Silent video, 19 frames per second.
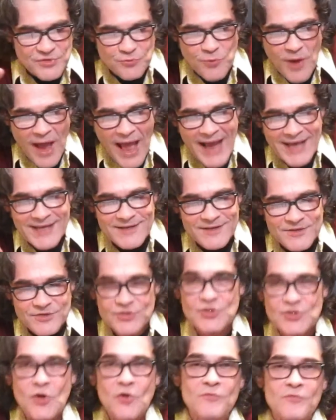Iraqis,
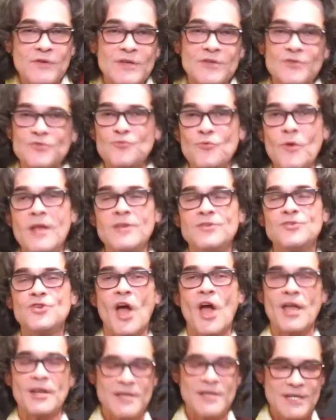Soviets, Red
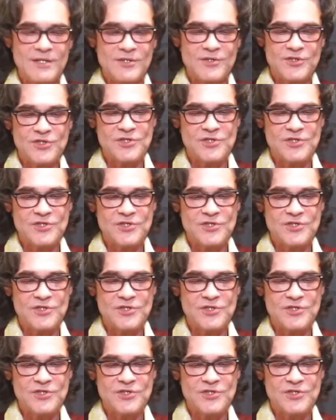Chinese,